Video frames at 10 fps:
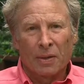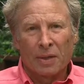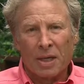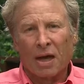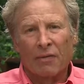
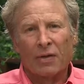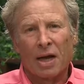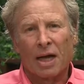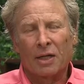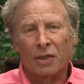
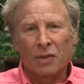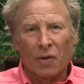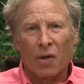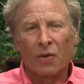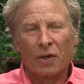galvanize
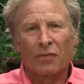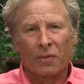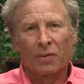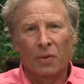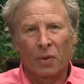all the
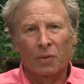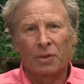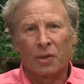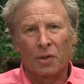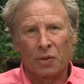different groups
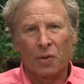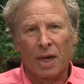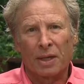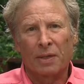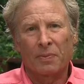that are
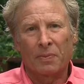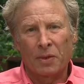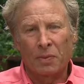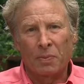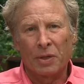trying
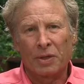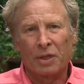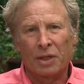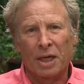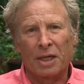to put
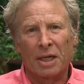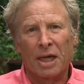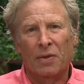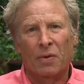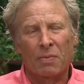this thing
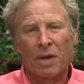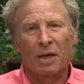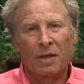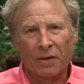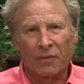together and make
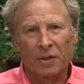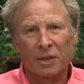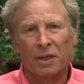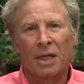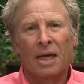a
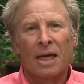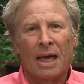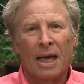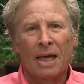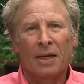difference,
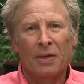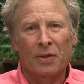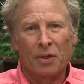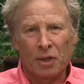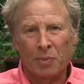and
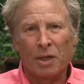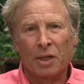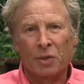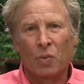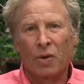to speak
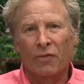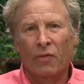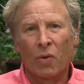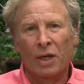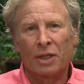as one
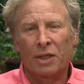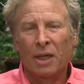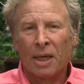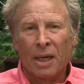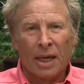voice
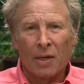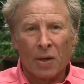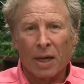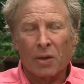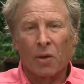
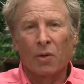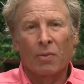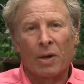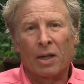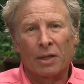and hold the
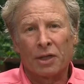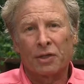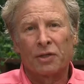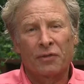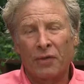
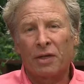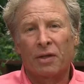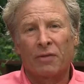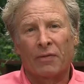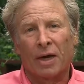politicians' feet to
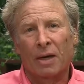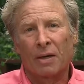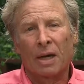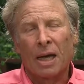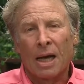the fire.
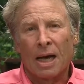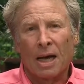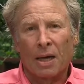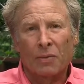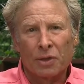
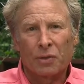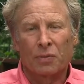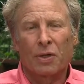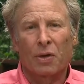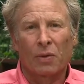I was,
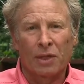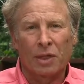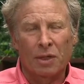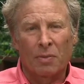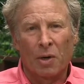you know,
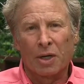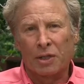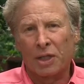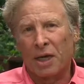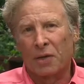listening to Bernie
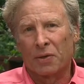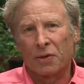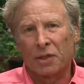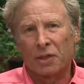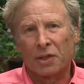
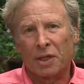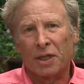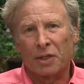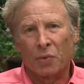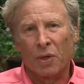Sanders
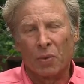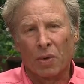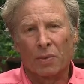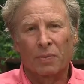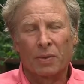as we were